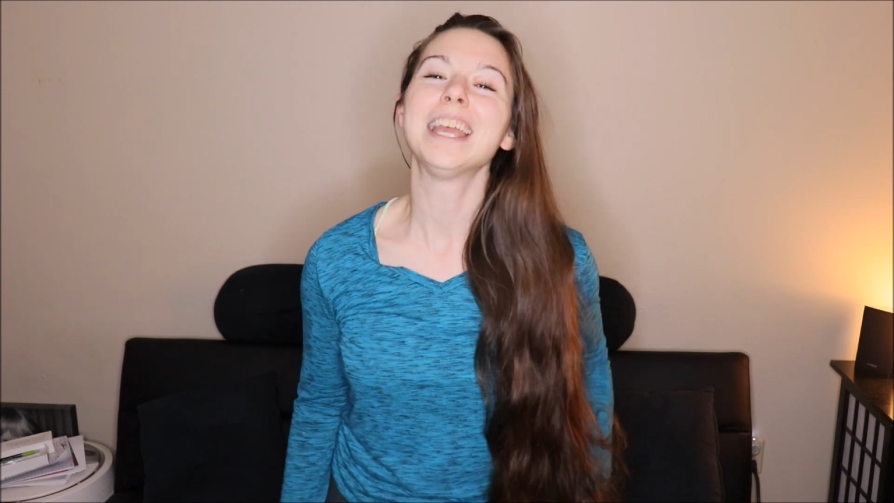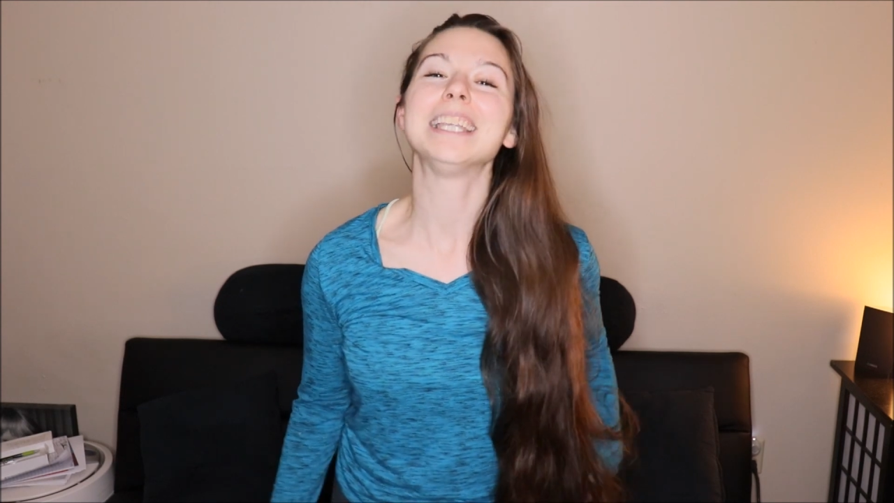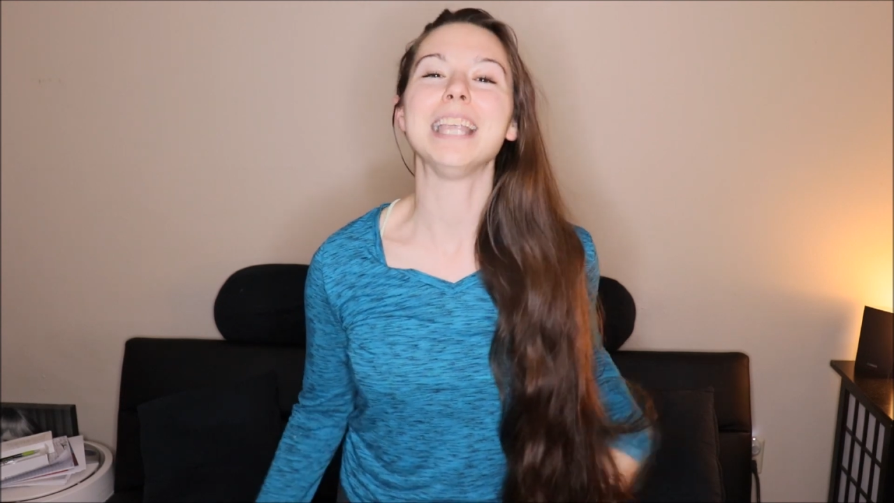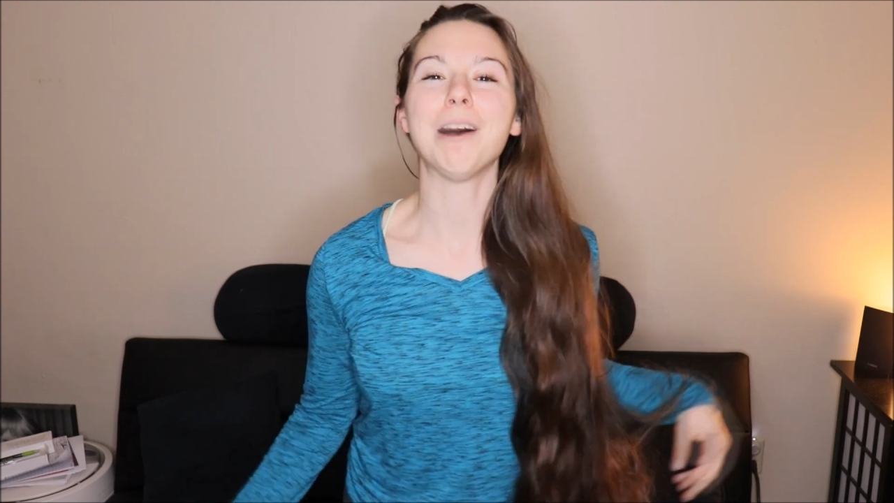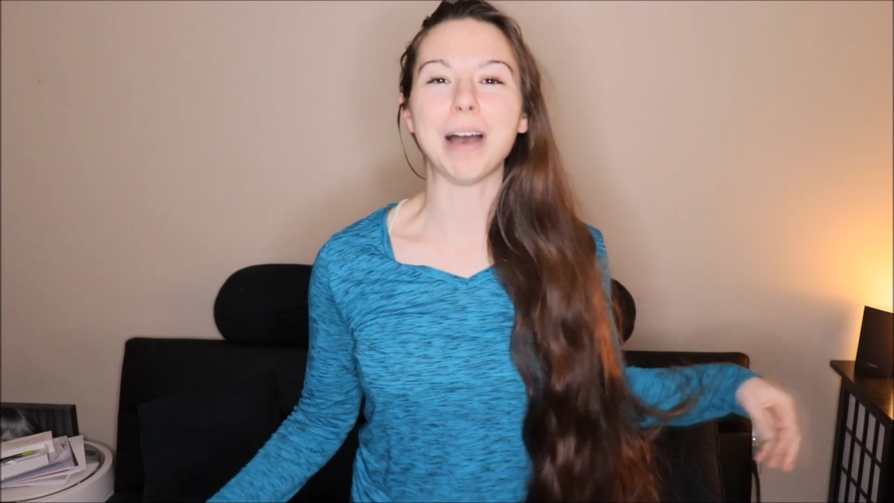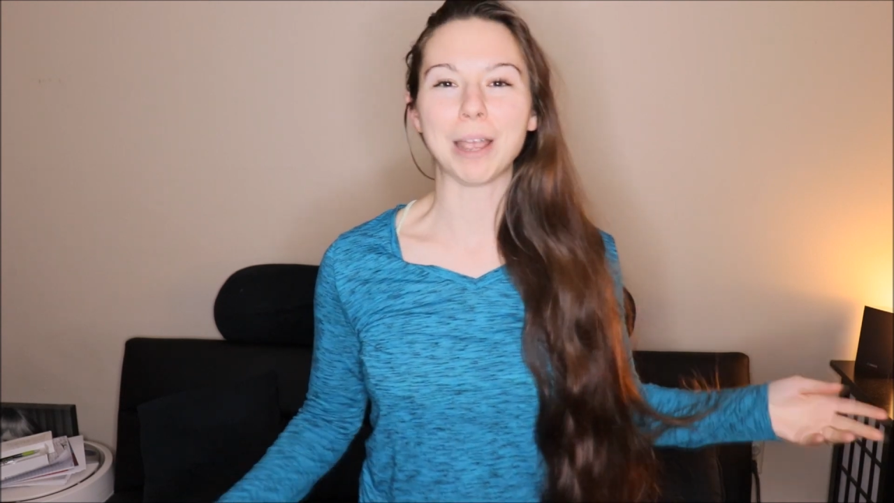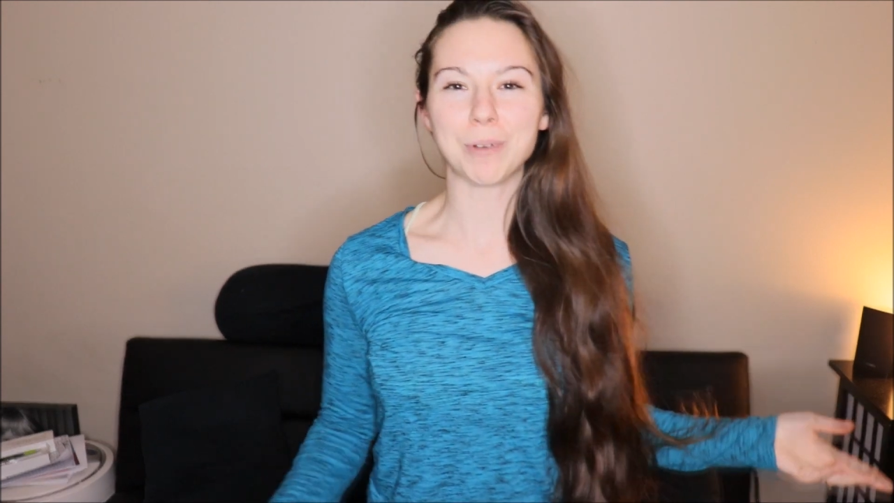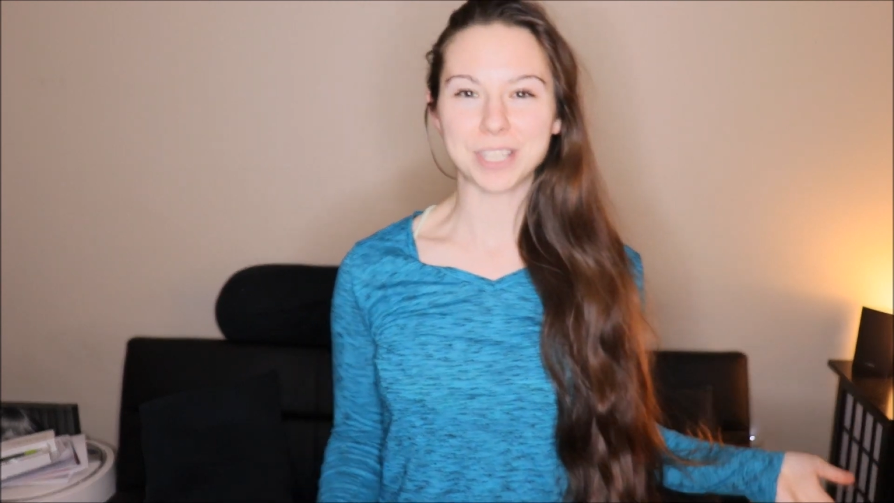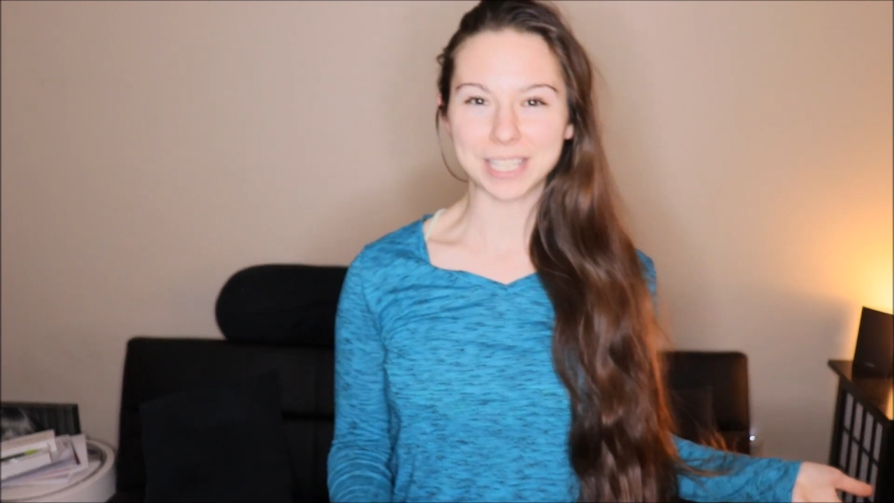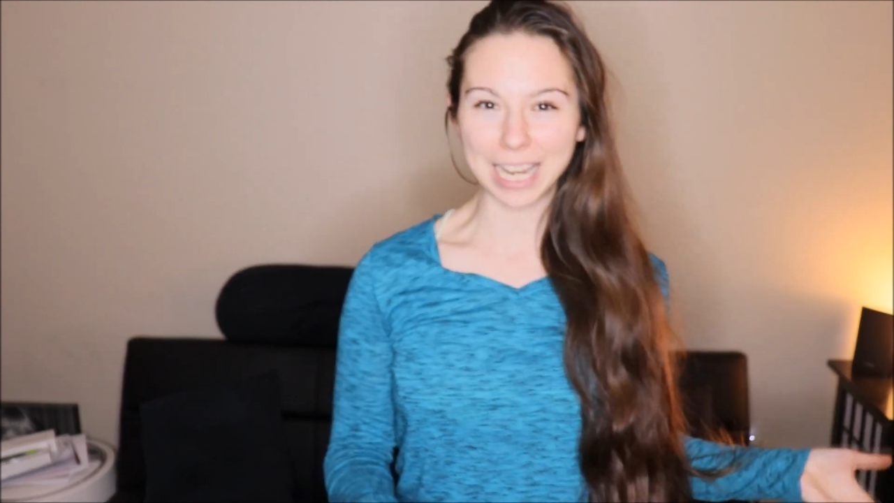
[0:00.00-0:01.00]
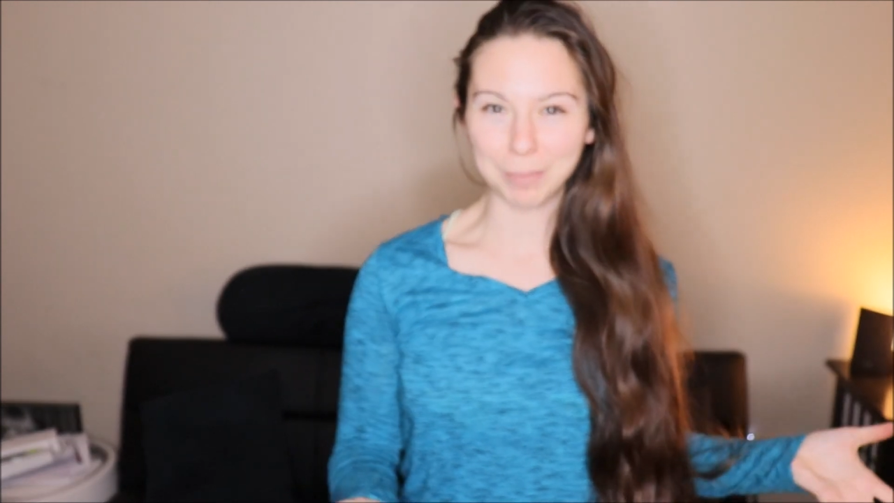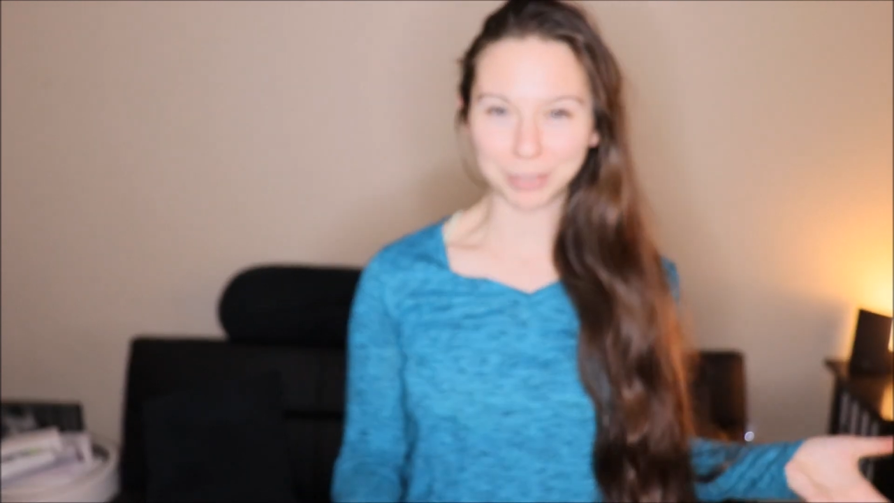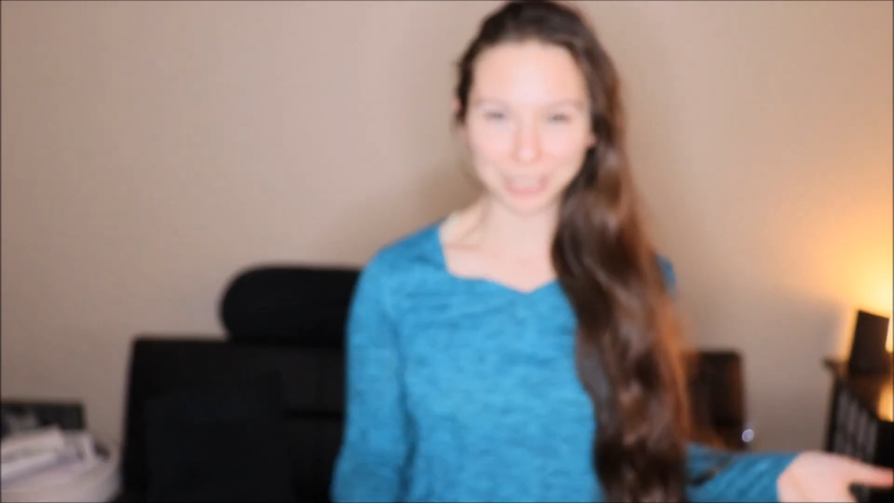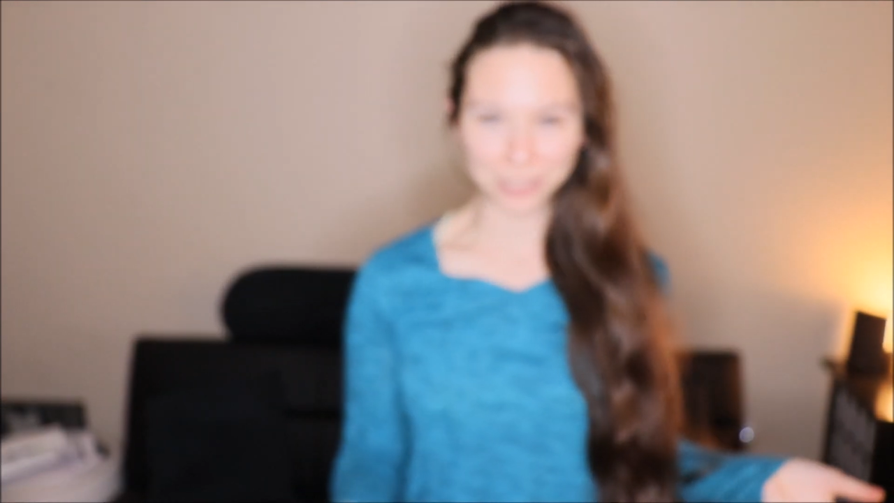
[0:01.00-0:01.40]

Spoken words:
Now, I wasn't able to